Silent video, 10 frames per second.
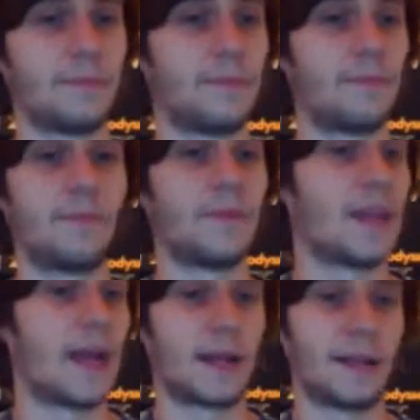a
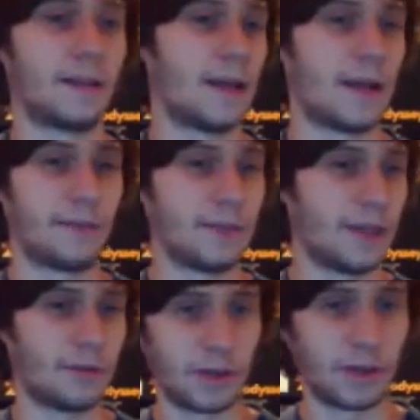lot of Blade
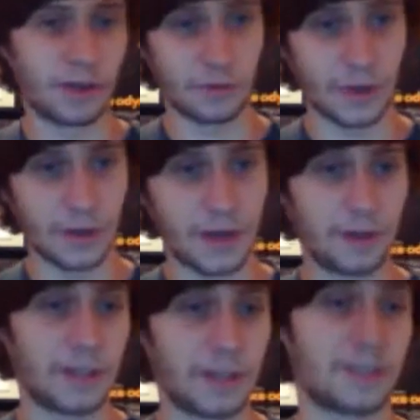Runner things. Right now
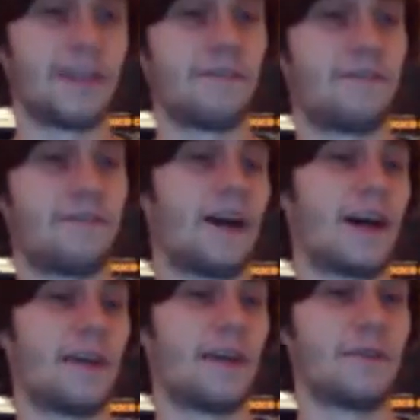I actually have
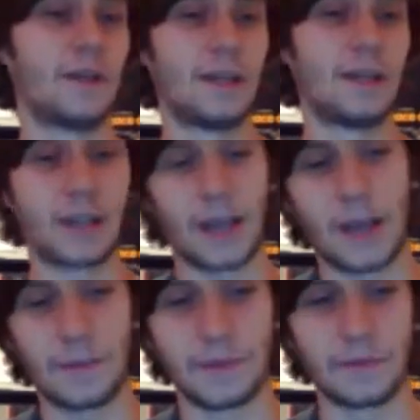5
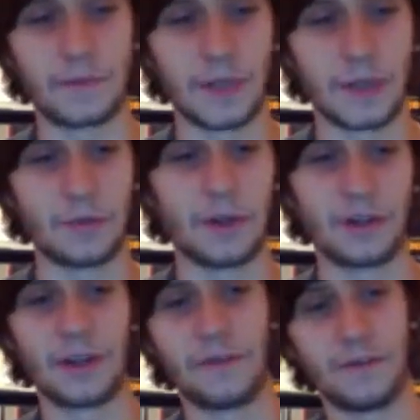copies of Blade
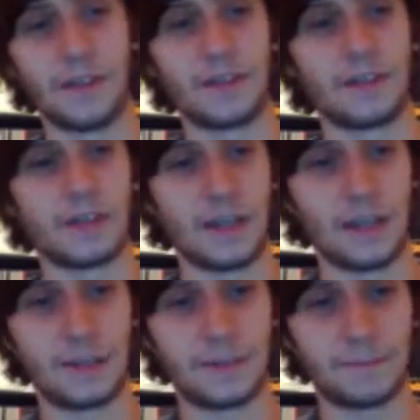Runner on
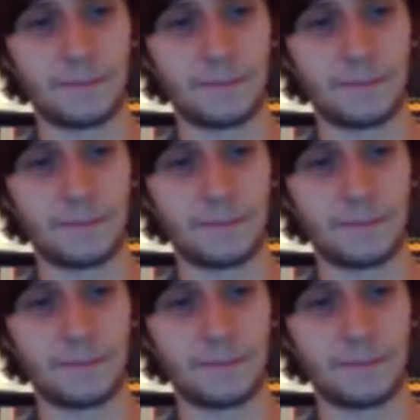VHS.